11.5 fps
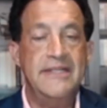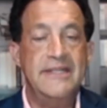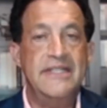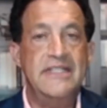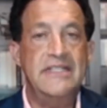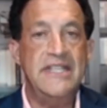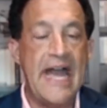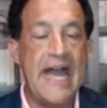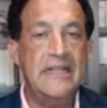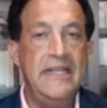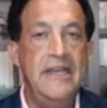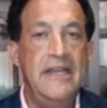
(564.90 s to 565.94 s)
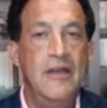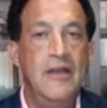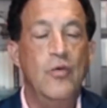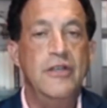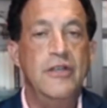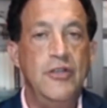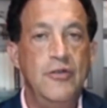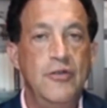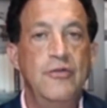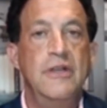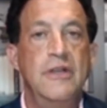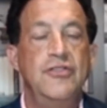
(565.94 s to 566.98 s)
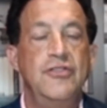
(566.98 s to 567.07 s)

is exactly what you